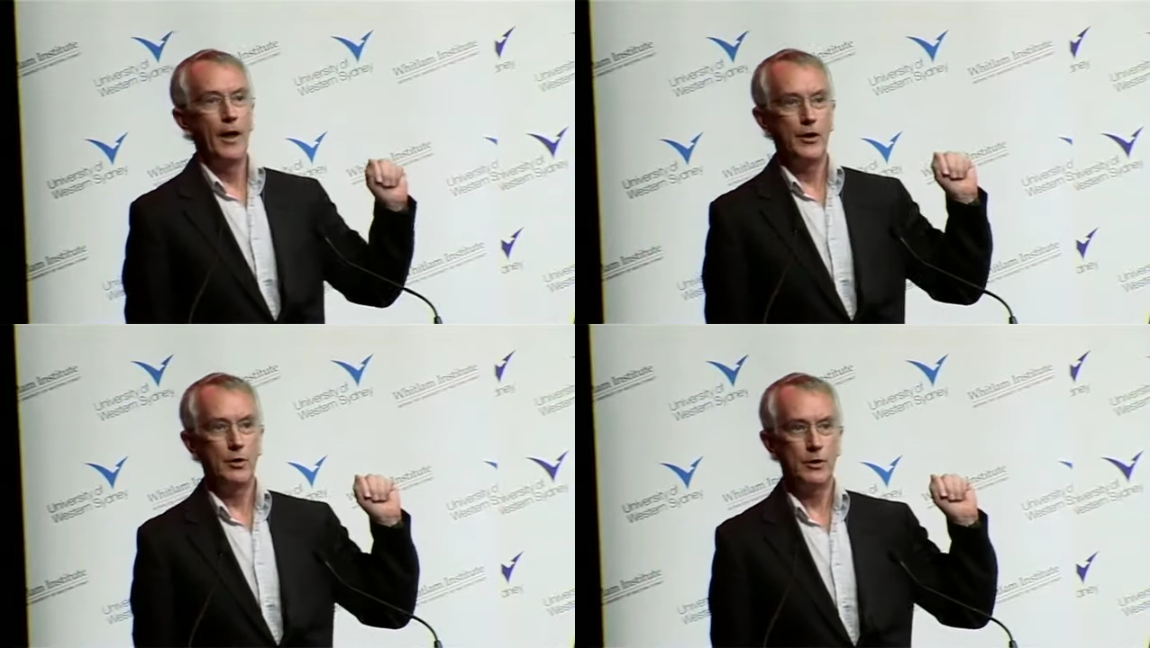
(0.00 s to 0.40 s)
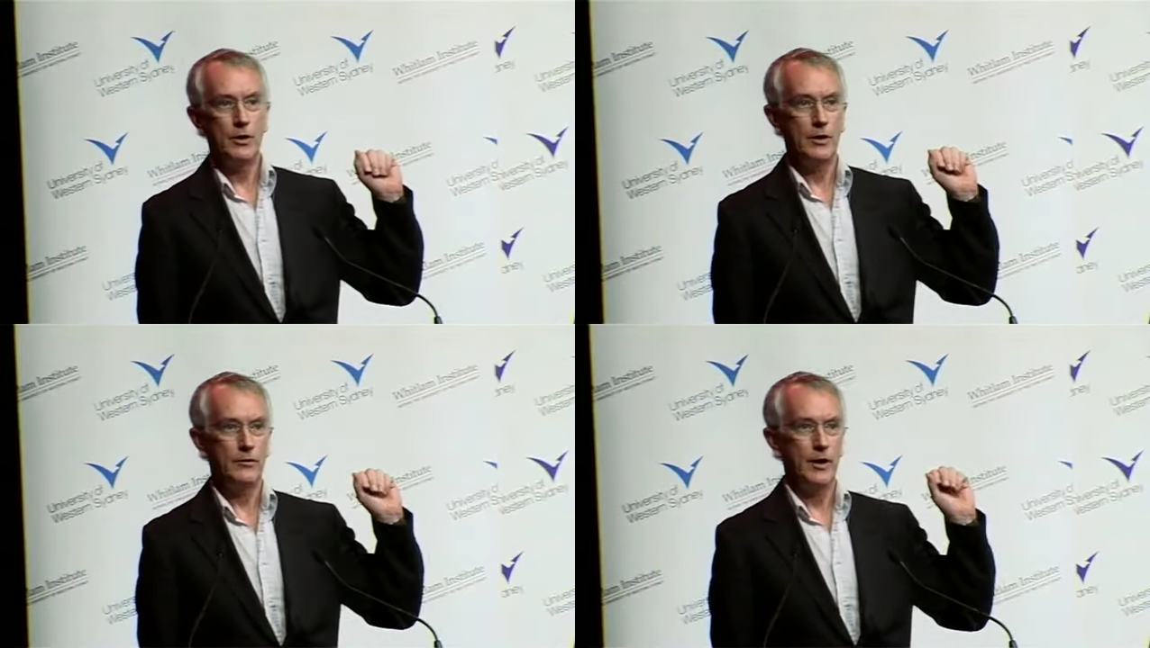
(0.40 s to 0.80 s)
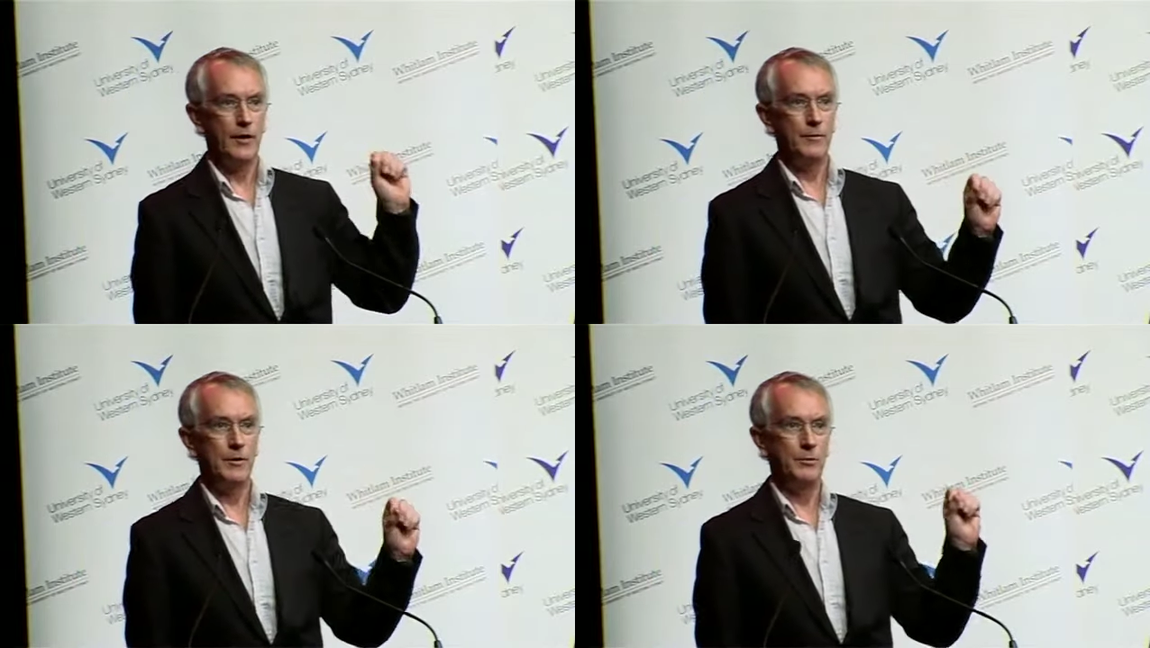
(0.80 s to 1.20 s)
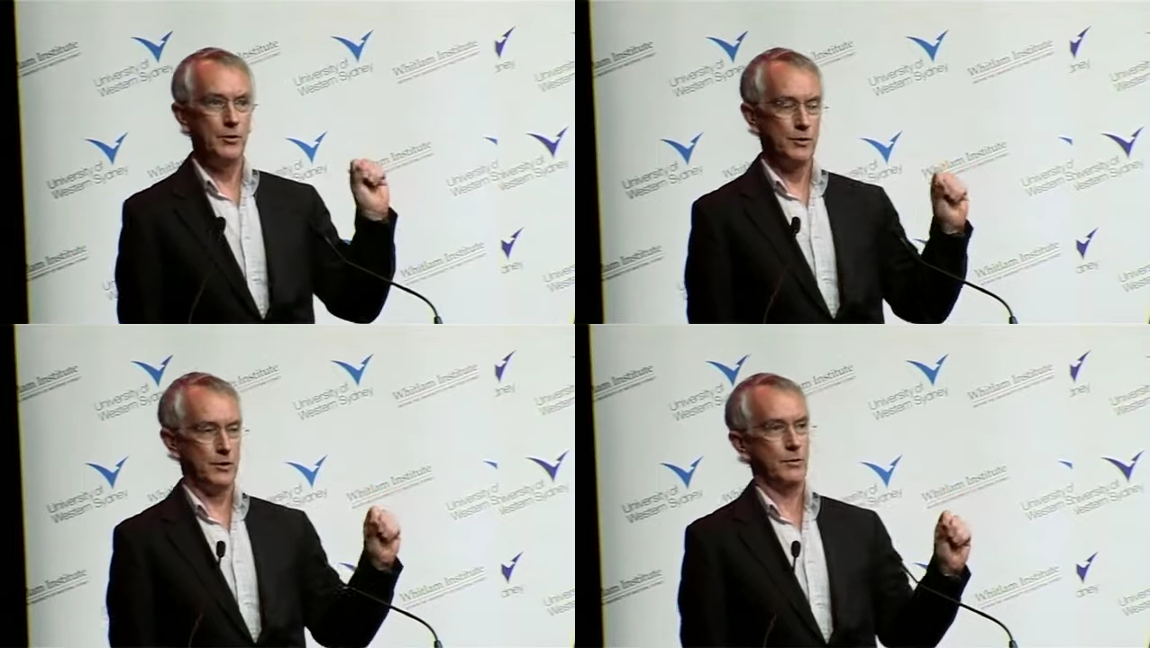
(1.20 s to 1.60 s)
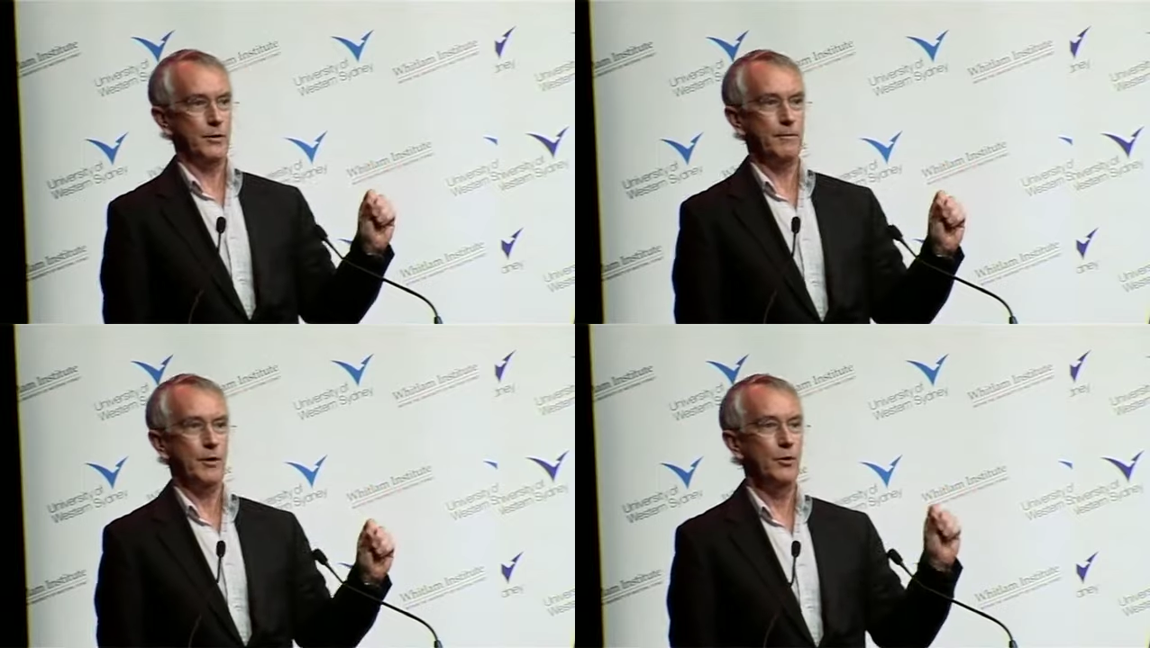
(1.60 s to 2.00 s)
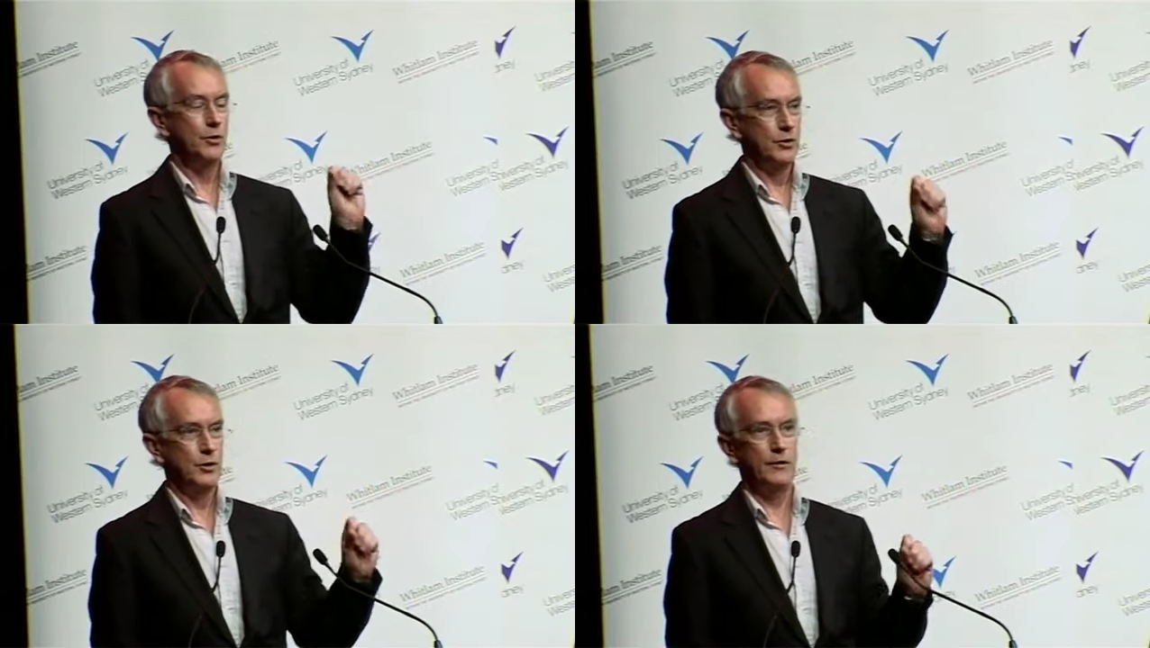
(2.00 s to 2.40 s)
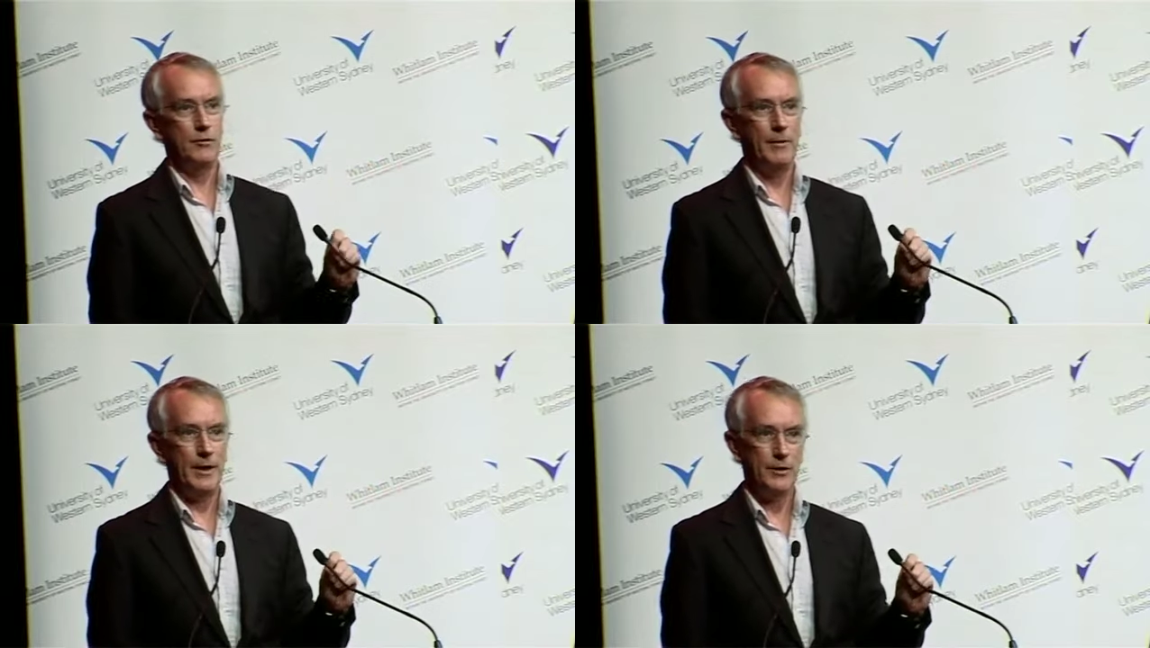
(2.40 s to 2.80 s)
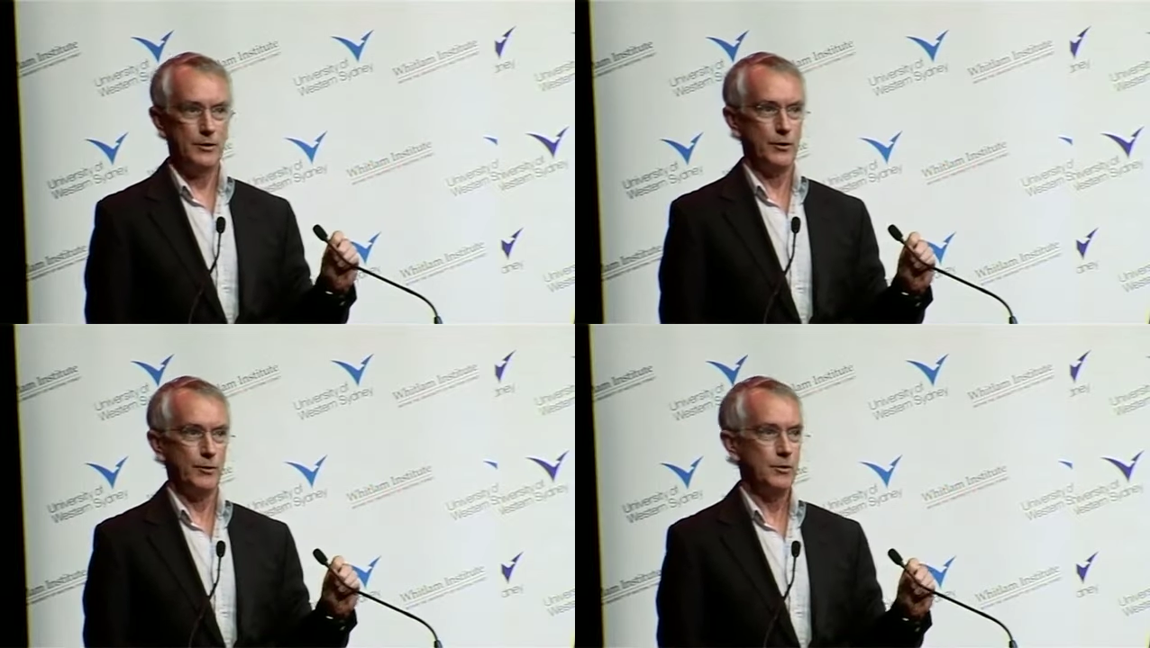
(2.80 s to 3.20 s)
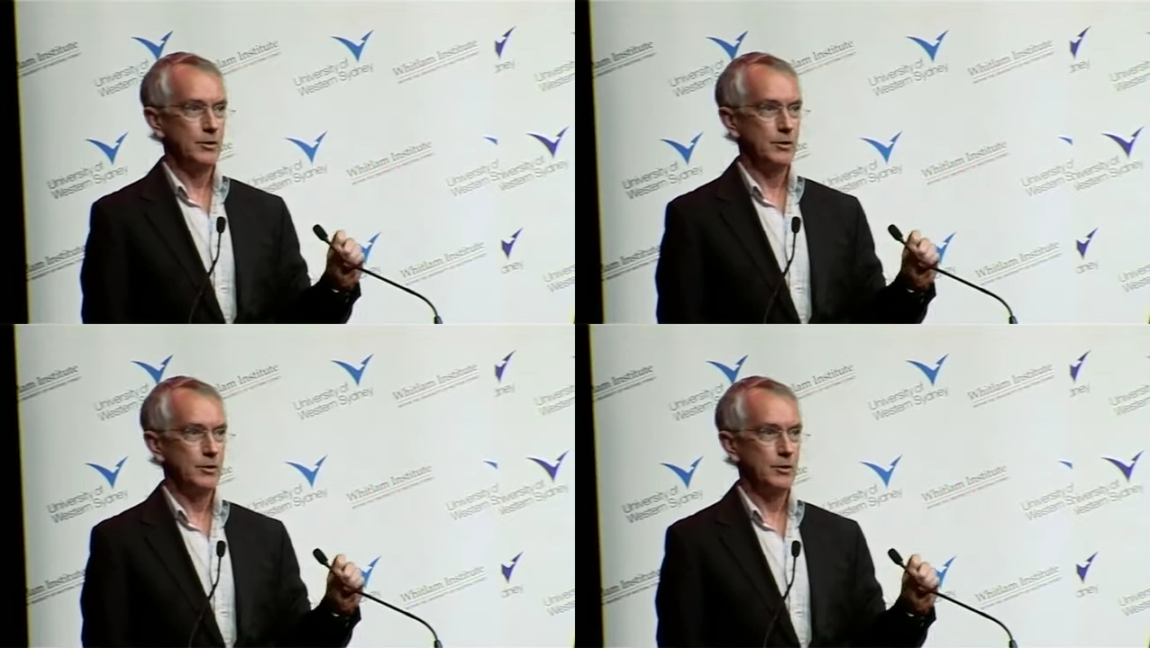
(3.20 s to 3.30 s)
and you want to give a government boost to it, who should you give the money to?